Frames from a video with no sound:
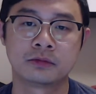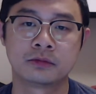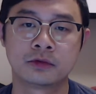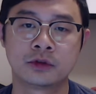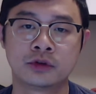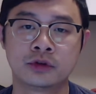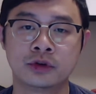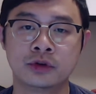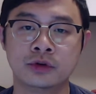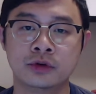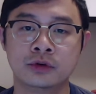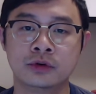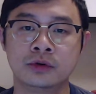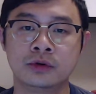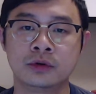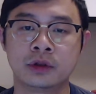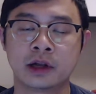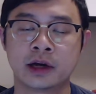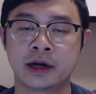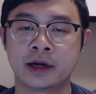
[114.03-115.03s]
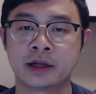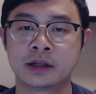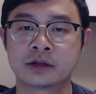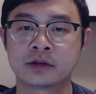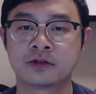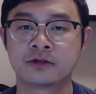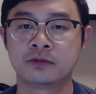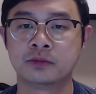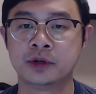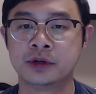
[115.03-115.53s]
2 lines
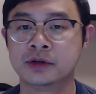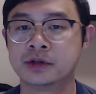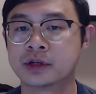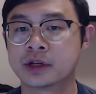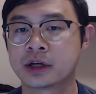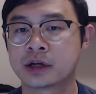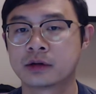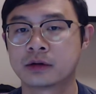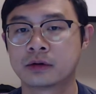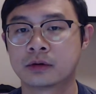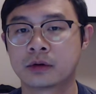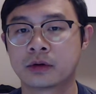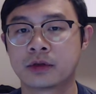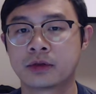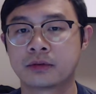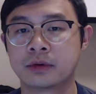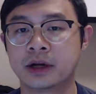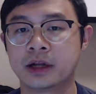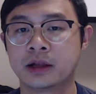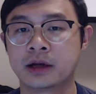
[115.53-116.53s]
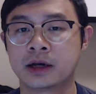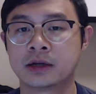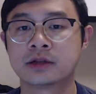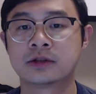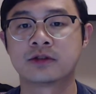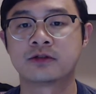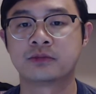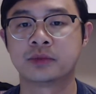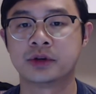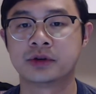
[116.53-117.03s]
of music or 3 lines
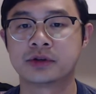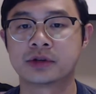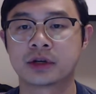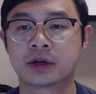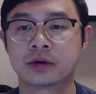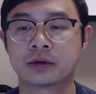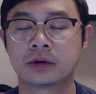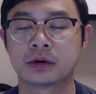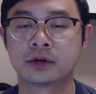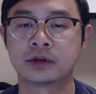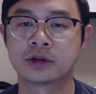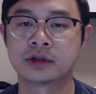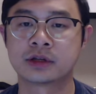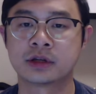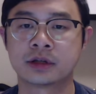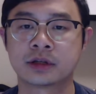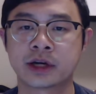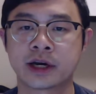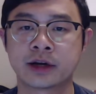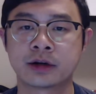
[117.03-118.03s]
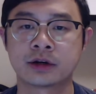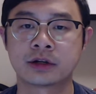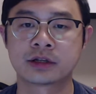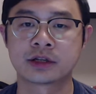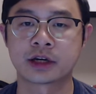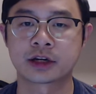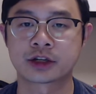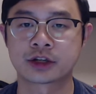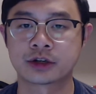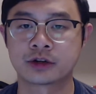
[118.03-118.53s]
of music or this entire
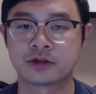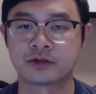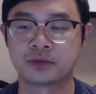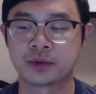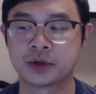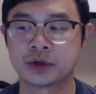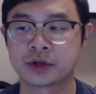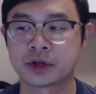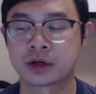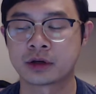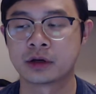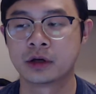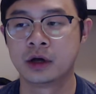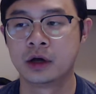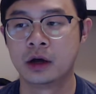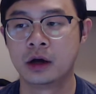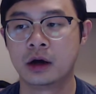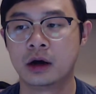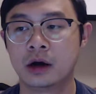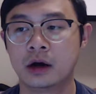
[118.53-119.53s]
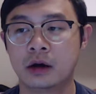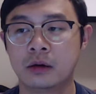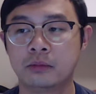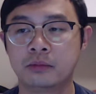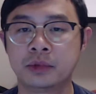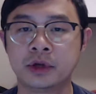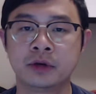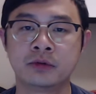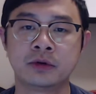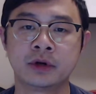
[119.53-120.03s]
section of music.
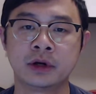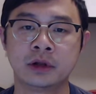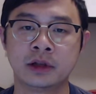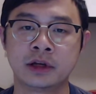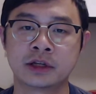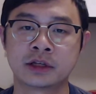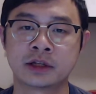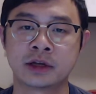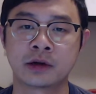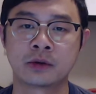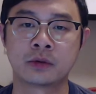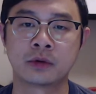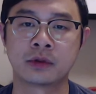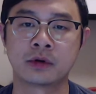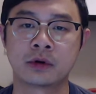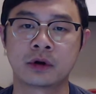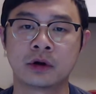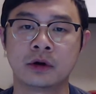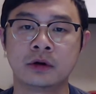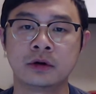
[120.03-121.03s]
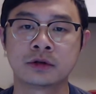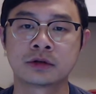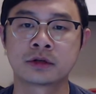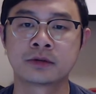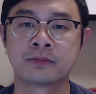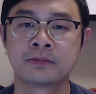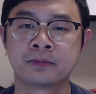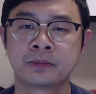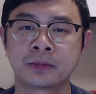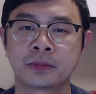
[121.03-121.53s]
Be realistic with your goals.
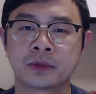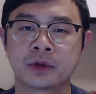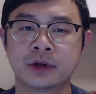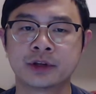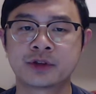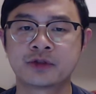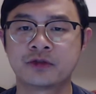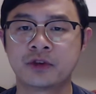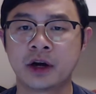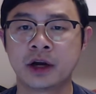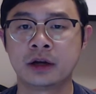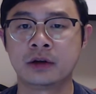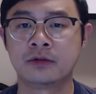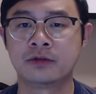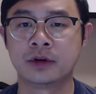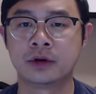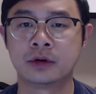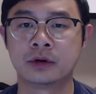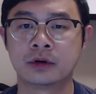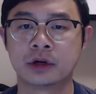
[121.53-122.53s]
It's fine if you don't